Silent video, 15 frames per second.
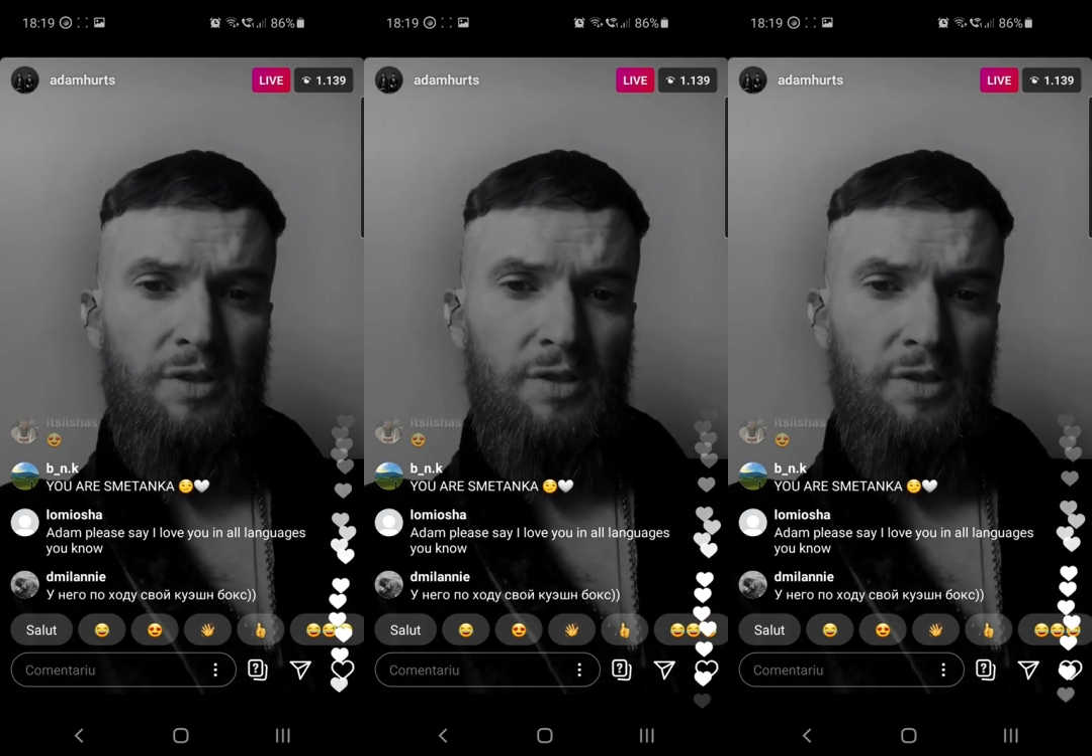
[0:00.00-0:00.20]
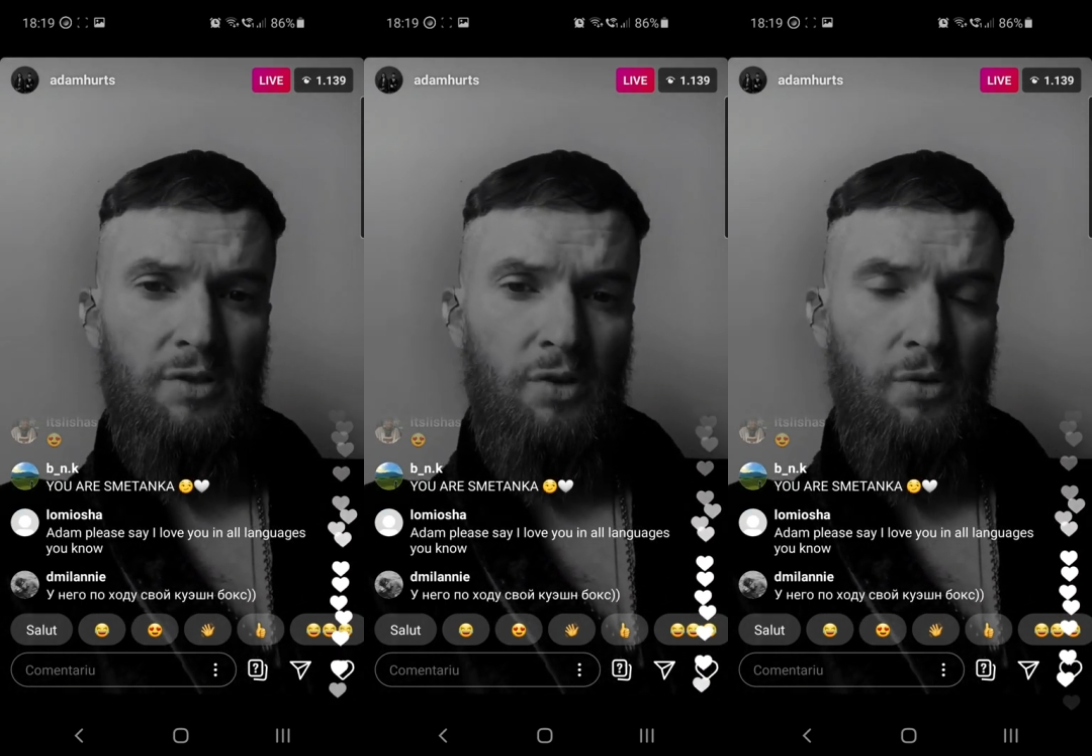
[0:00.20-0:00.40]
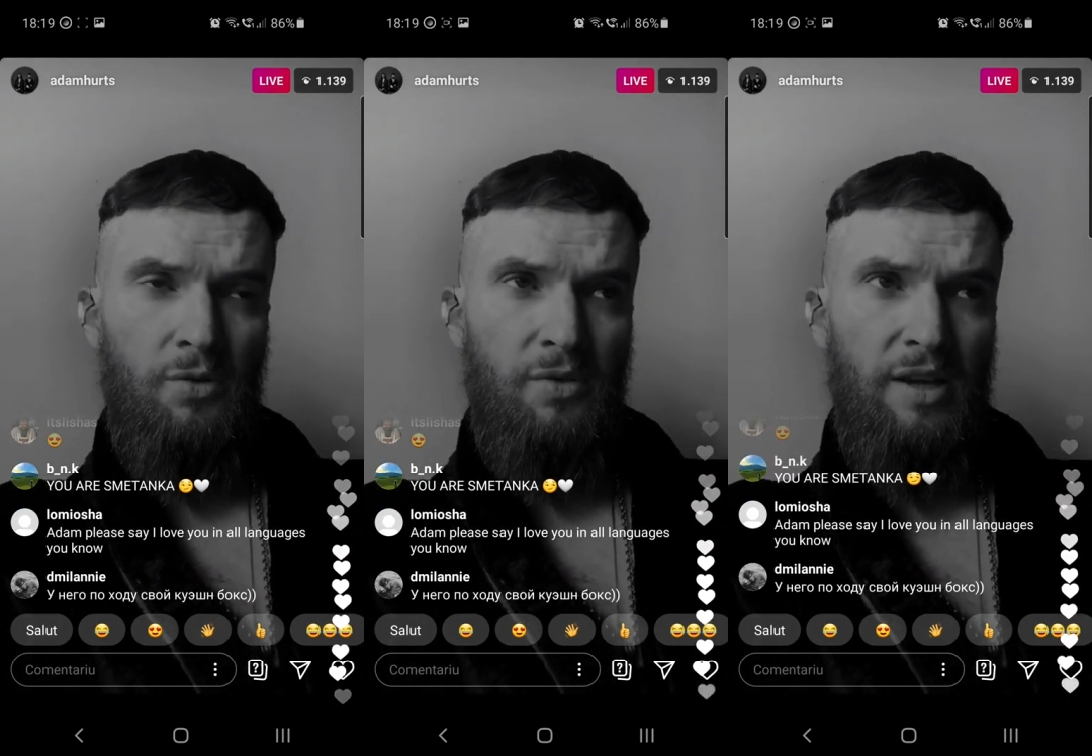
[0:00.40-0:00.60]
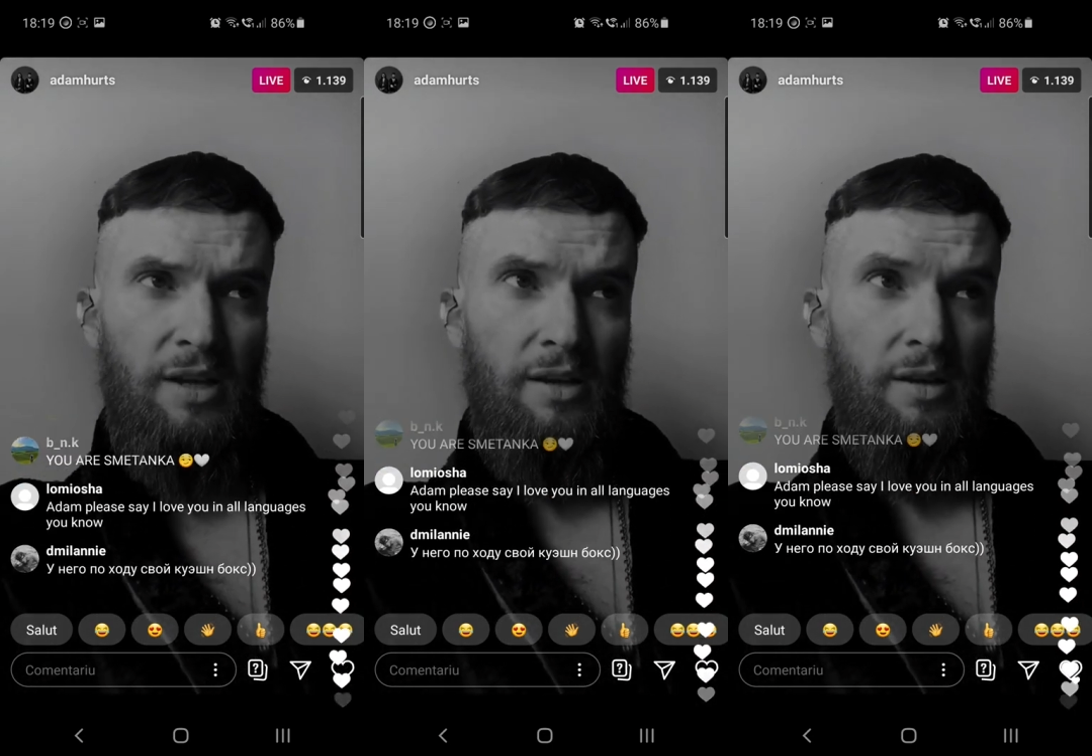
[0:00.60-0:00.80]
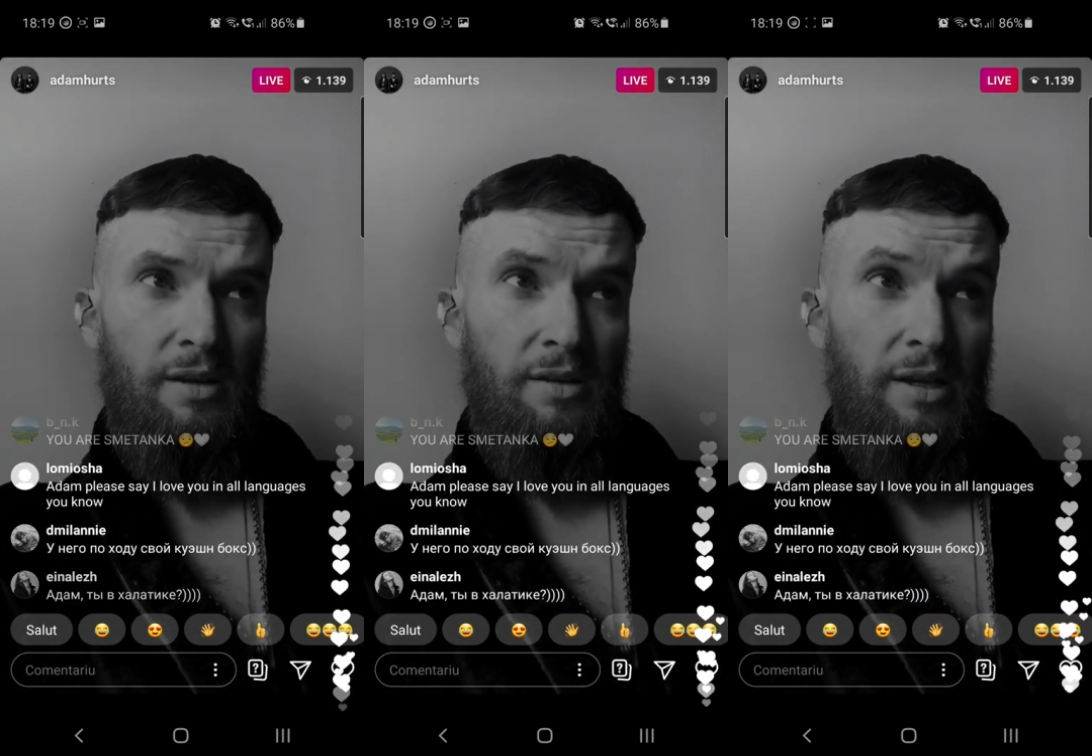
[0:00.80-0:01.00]
is that you
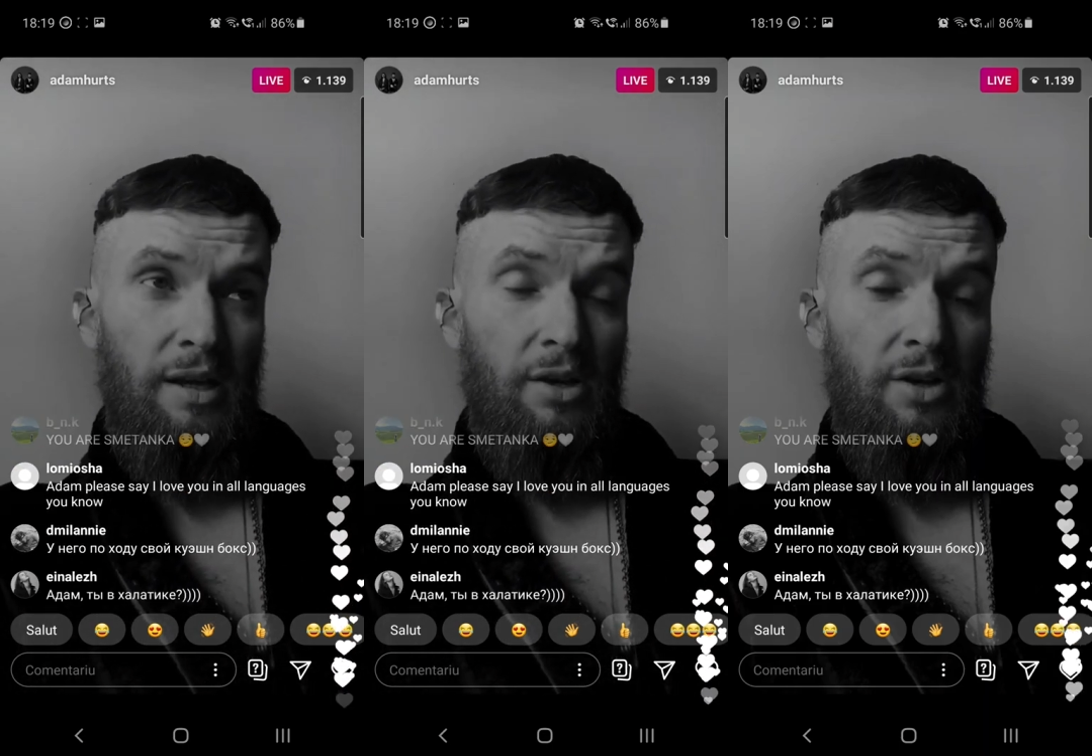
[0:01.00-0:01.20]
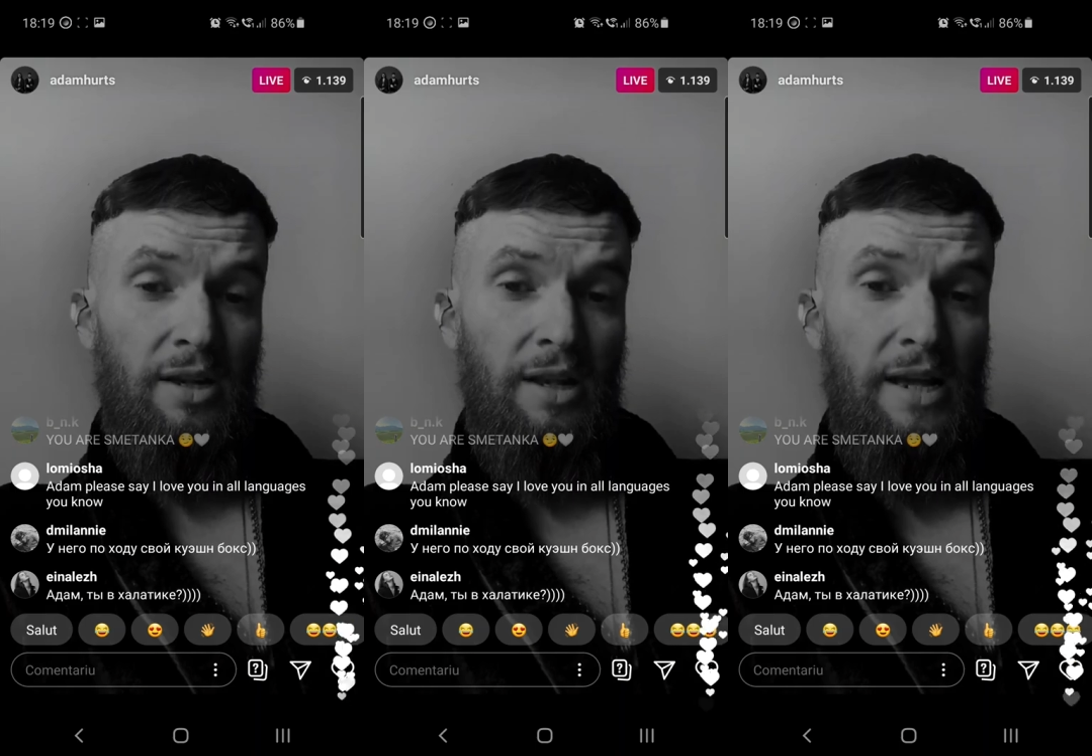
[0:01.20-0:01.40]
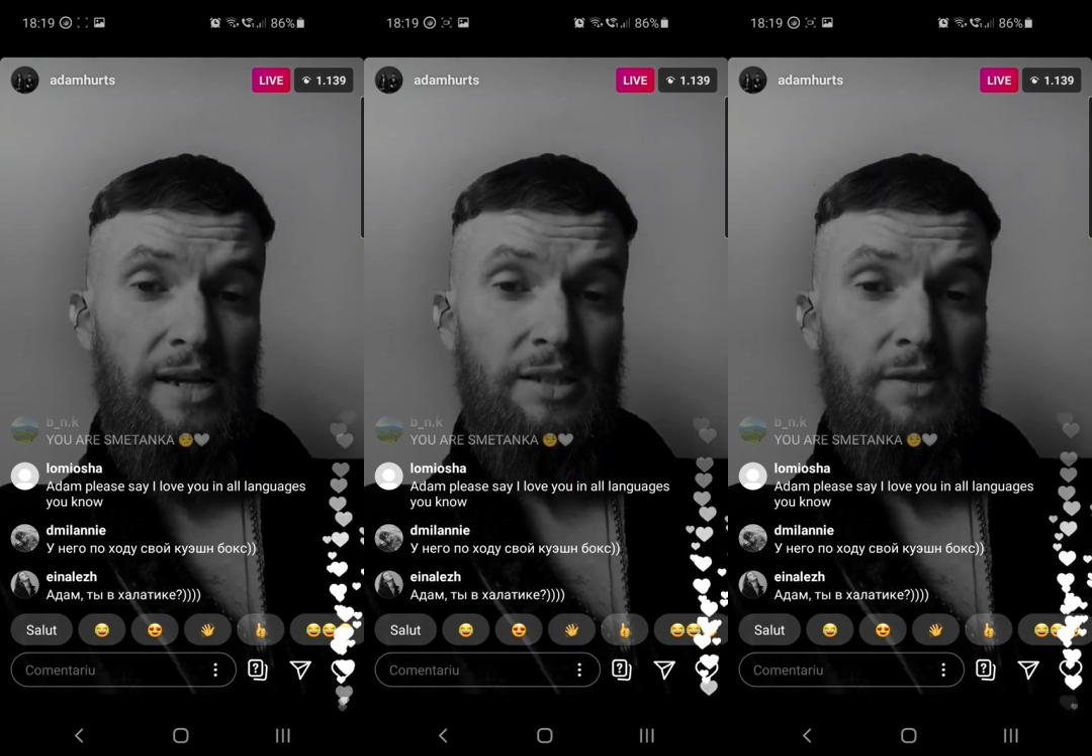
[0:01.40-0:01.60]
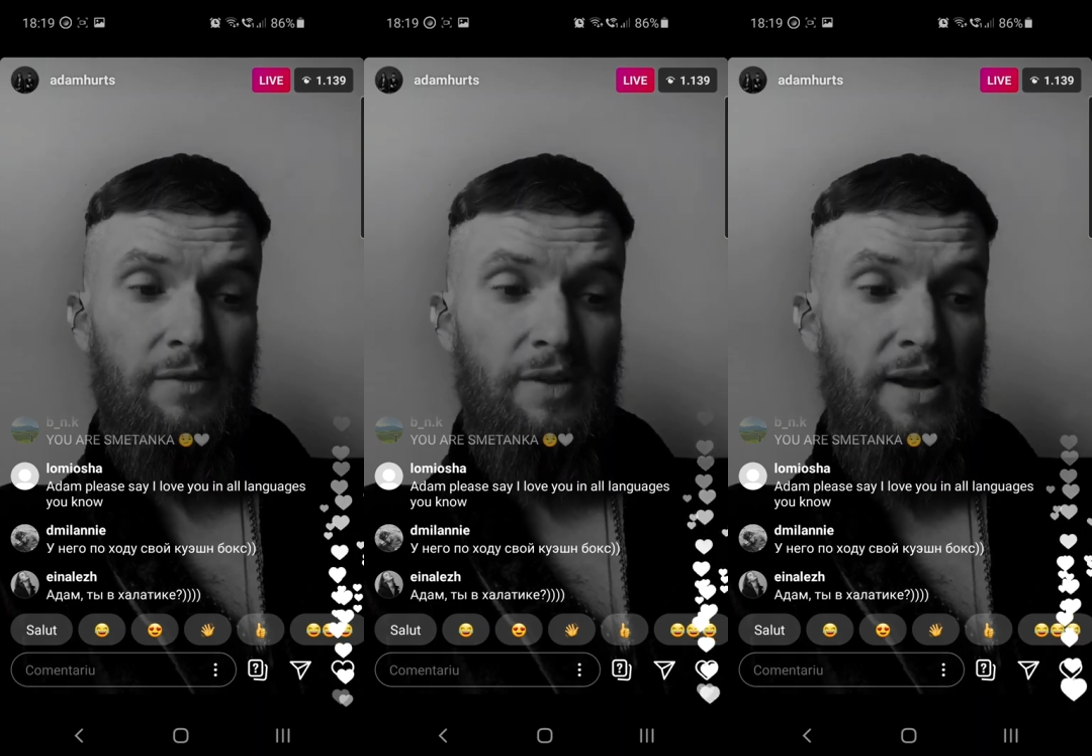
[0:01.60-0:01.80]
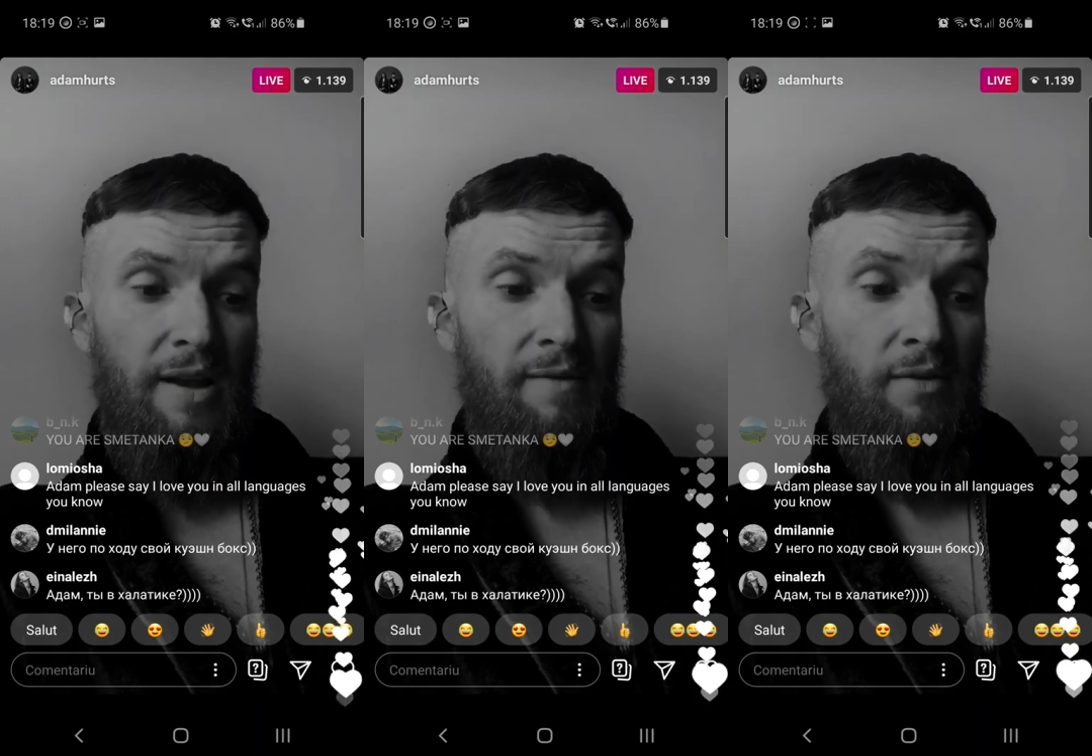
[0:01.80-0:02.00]
think they're going to last
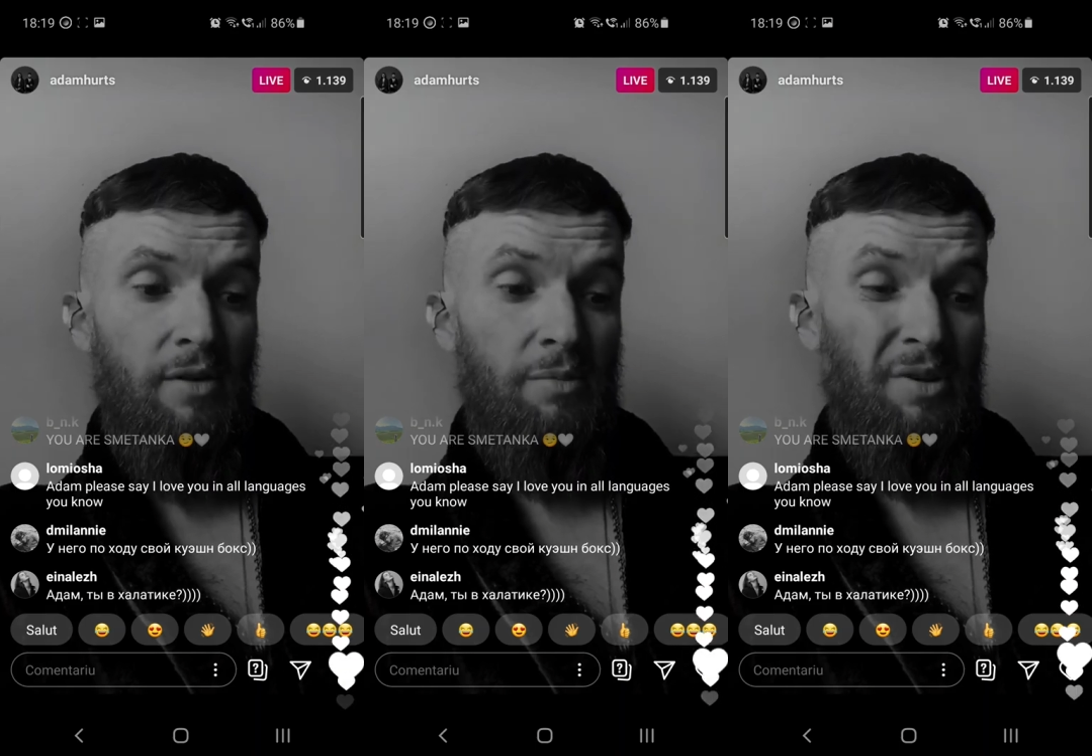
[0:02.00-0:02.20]
forever